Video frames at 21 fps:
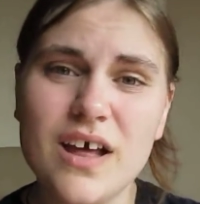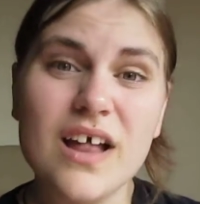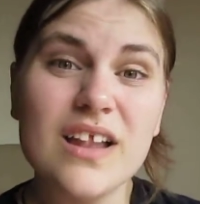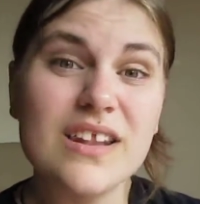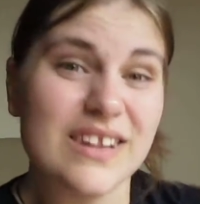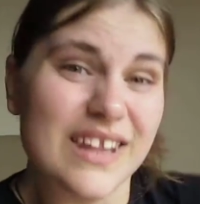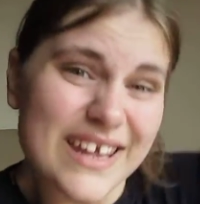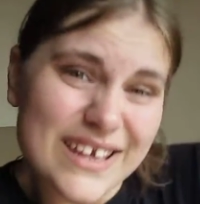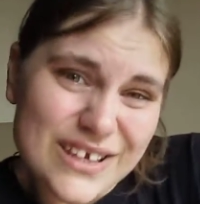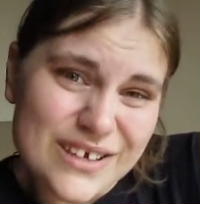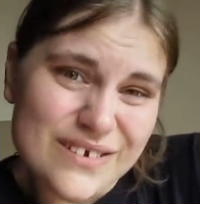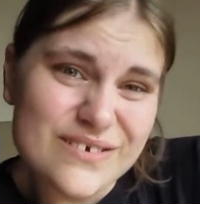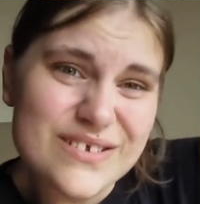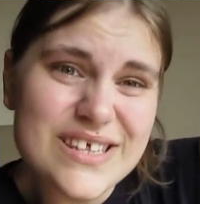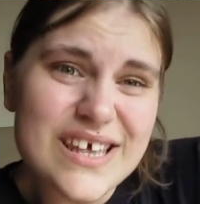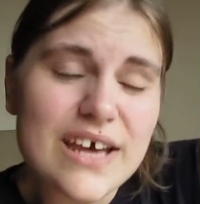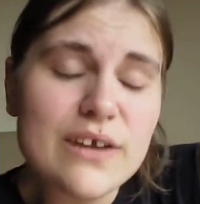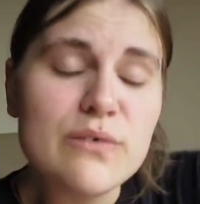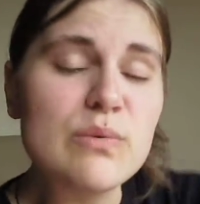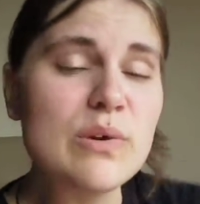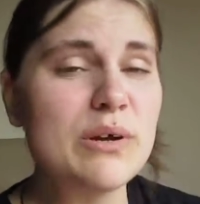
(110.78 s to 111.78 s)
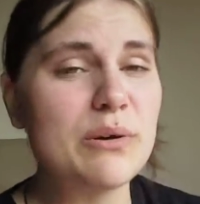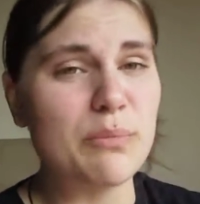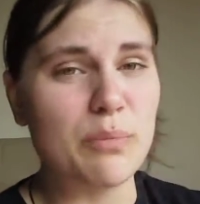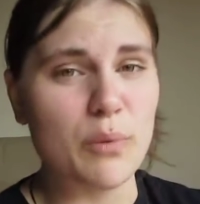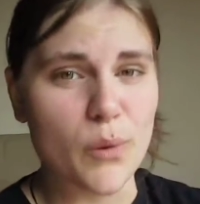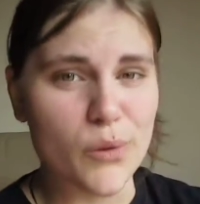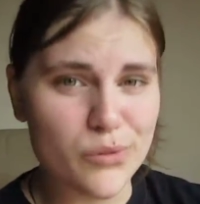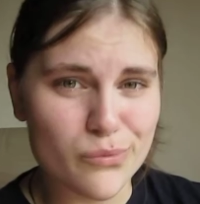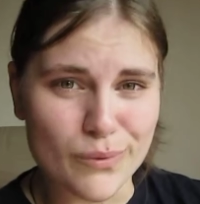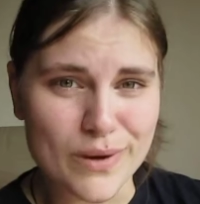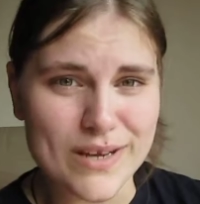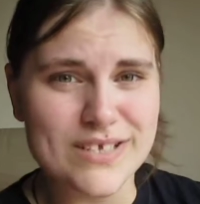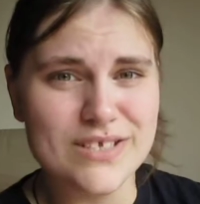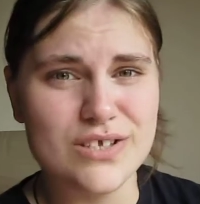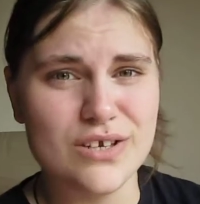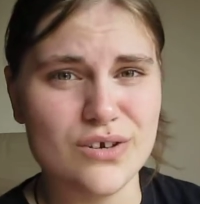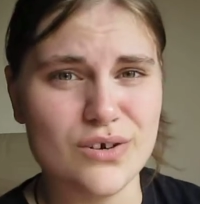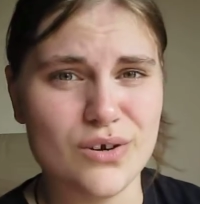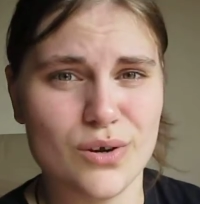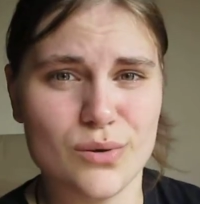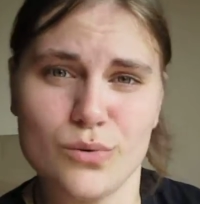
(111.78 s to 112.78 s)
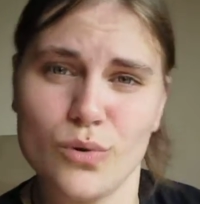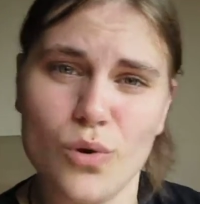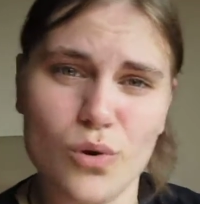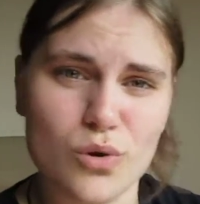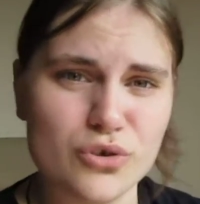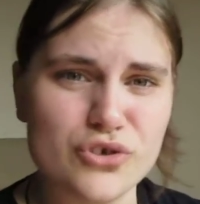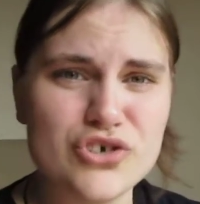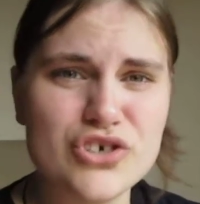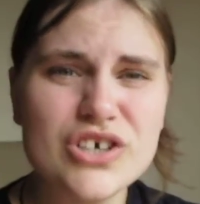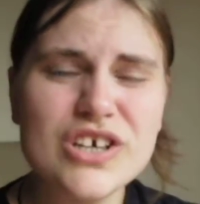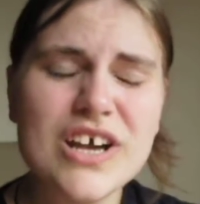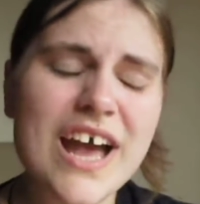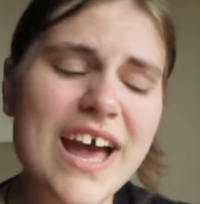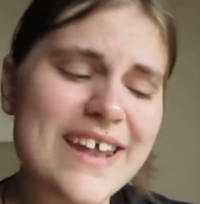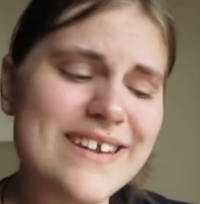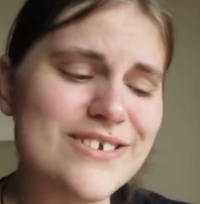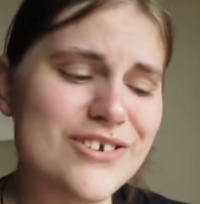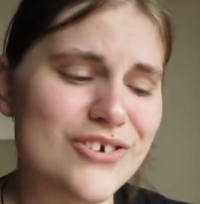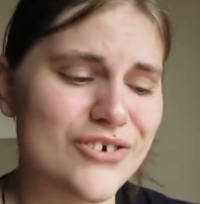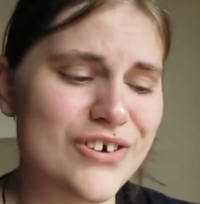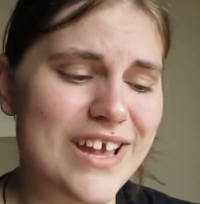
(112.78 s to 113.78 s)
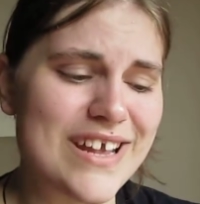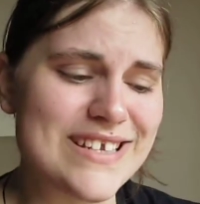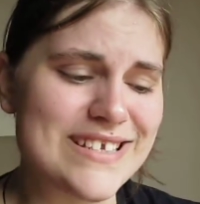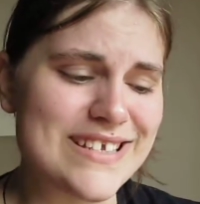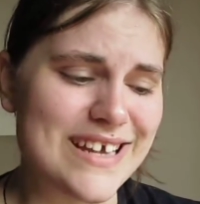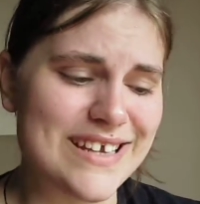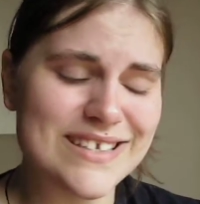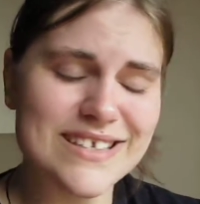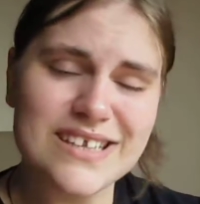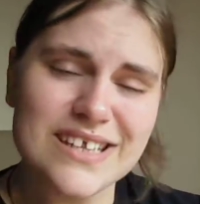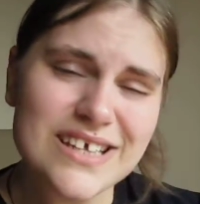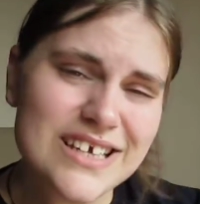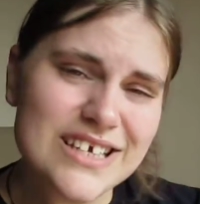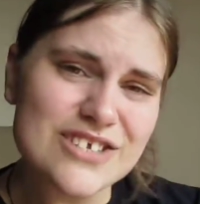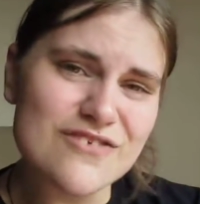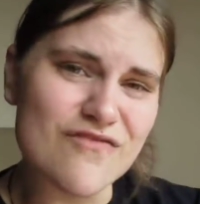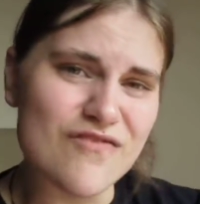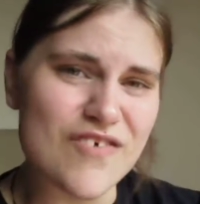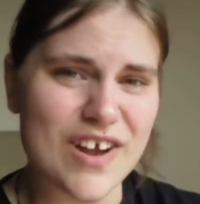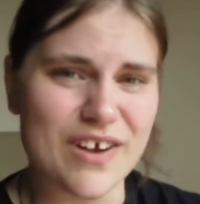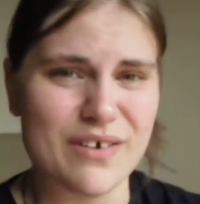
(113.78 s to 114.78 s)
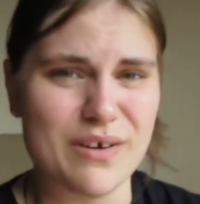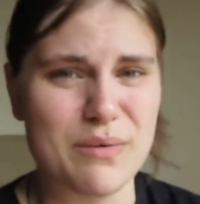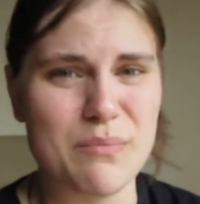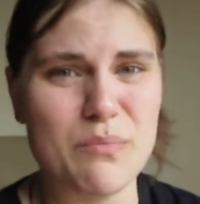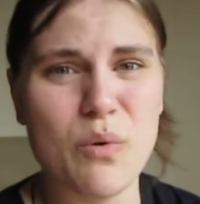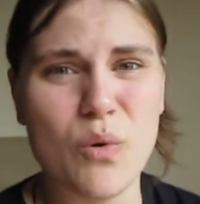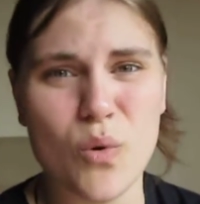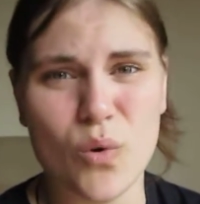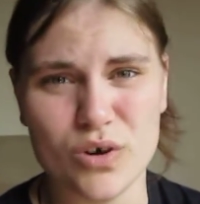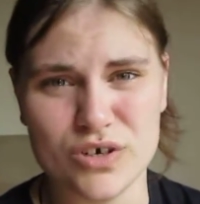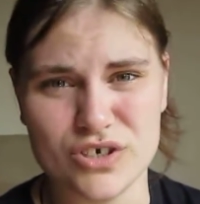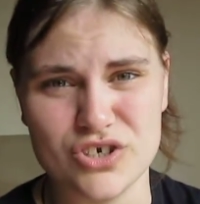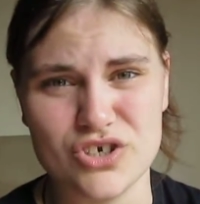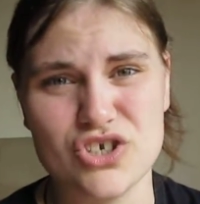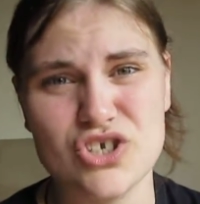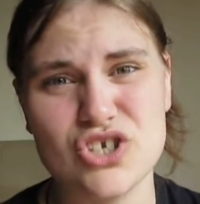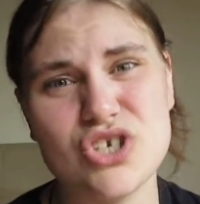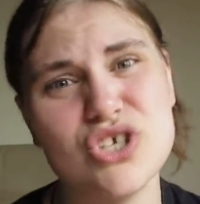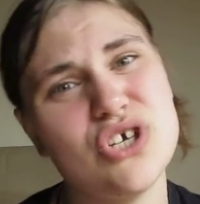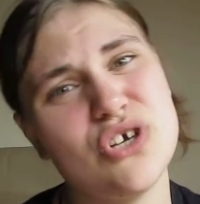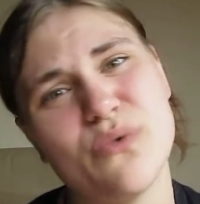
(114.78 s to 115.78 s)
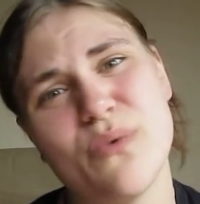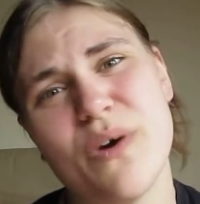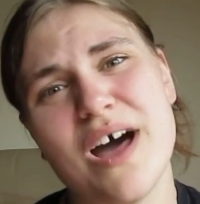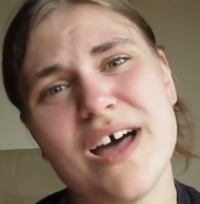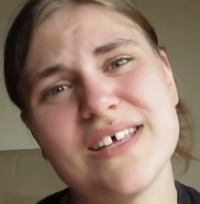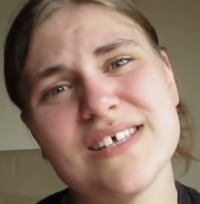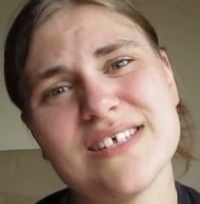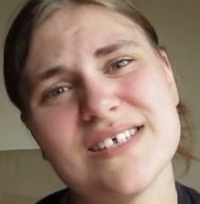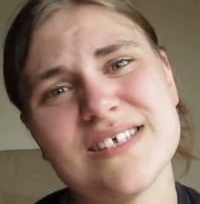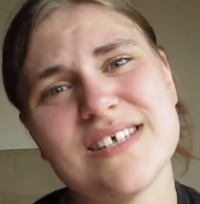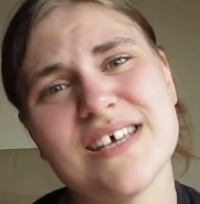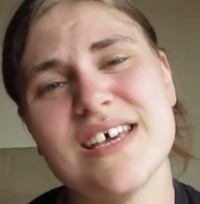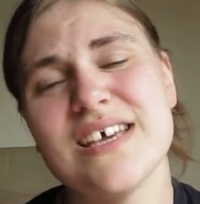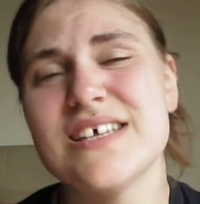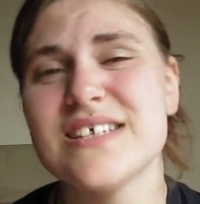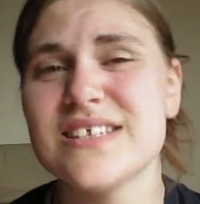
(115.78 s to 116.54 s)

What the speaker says: Like you said, we are both raised in nerd culture, and nerd identity is very important to us.